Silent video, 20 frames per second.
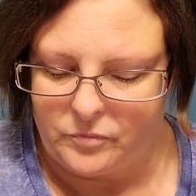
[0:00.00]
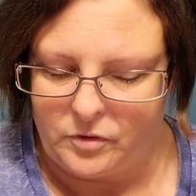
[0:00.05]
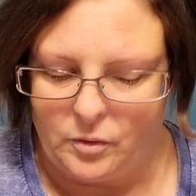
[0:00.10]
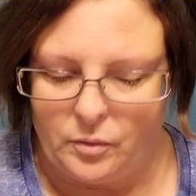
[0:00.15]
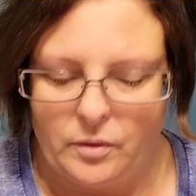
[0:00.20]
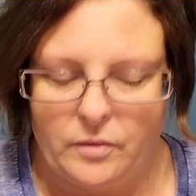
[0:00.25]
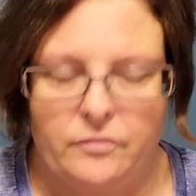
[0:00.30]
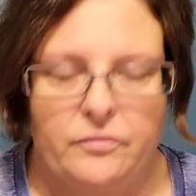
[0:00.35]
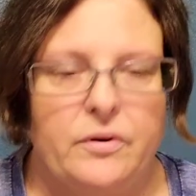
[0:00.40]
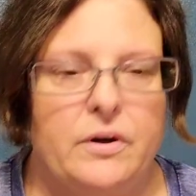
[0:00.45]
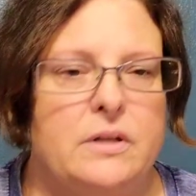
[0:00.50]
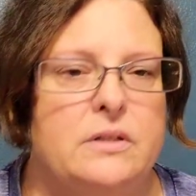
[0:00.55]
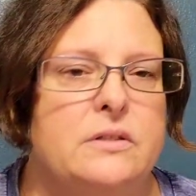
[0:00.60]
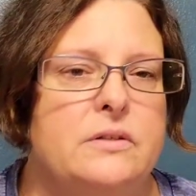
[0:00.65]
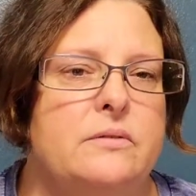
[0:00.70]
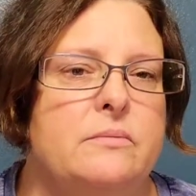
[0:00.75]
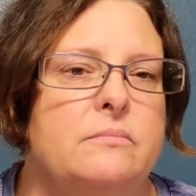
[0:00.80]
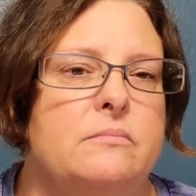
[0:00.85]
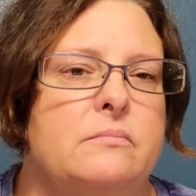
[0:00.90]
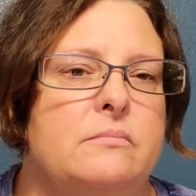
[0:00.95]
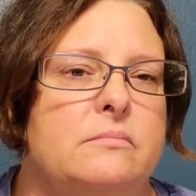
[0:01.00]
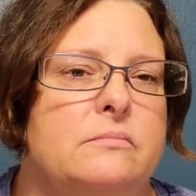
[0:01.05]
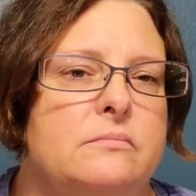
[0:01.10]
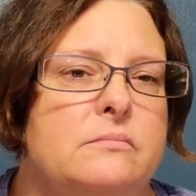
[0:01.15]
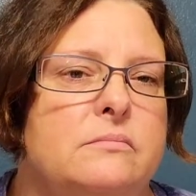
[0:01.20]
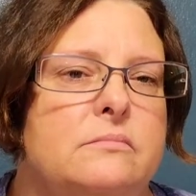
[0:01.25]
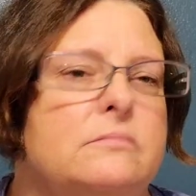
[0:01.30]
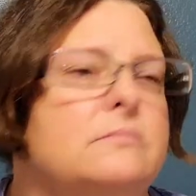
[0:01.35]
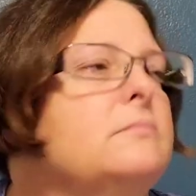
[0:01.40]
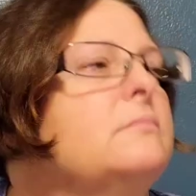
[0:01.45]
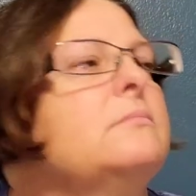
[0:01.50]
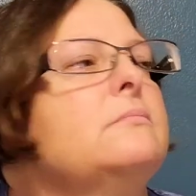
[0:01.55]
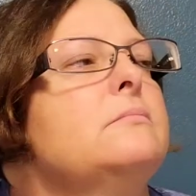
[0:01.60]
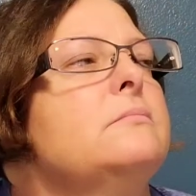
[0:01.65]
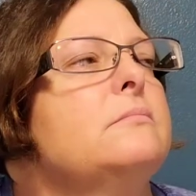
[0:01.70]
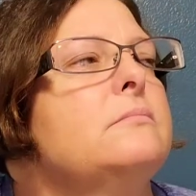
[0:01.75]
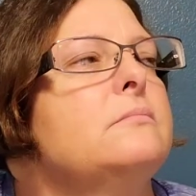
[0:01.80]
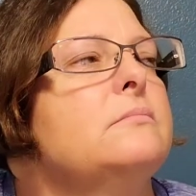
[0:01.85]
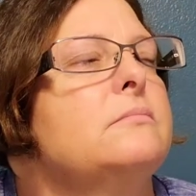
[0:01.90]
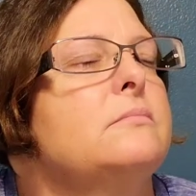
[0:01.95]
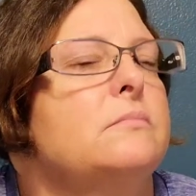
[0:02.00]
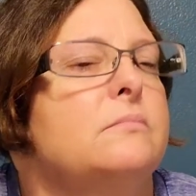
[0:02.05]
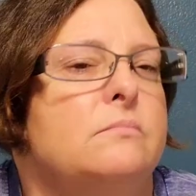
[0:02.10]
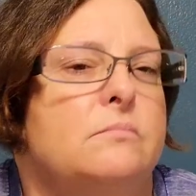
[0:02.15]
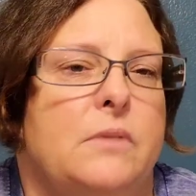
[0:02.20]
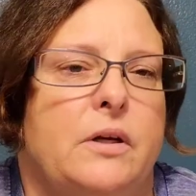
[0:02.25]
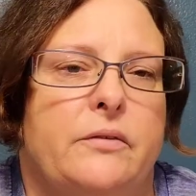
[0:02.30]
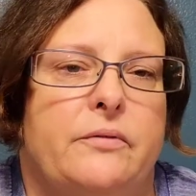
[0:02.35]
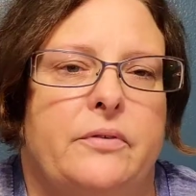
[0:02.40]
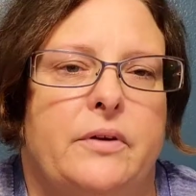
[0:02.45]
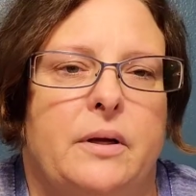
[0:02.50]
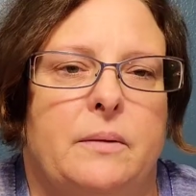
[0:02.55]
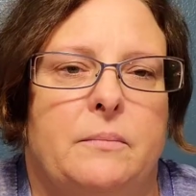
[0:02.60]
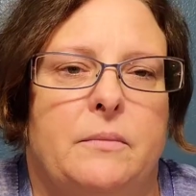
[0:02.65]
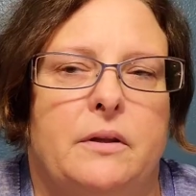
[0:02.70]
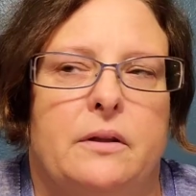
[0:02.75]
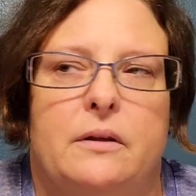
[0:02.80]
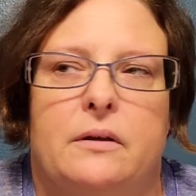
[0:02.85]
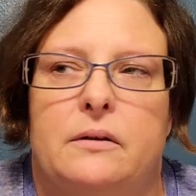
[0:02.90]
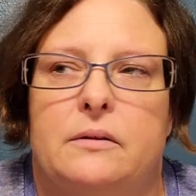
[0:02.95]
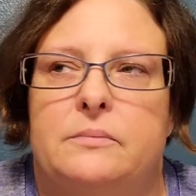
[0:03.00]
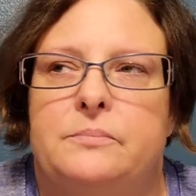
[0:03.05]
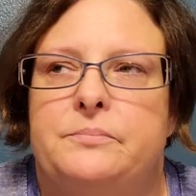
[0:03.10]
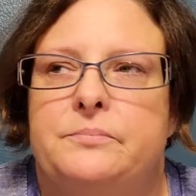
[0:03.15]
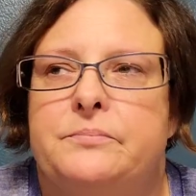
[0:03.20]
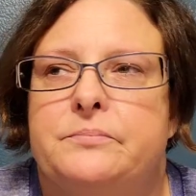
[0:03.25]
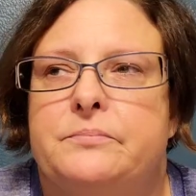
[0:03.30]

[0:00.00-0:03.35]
We had friends and my family there.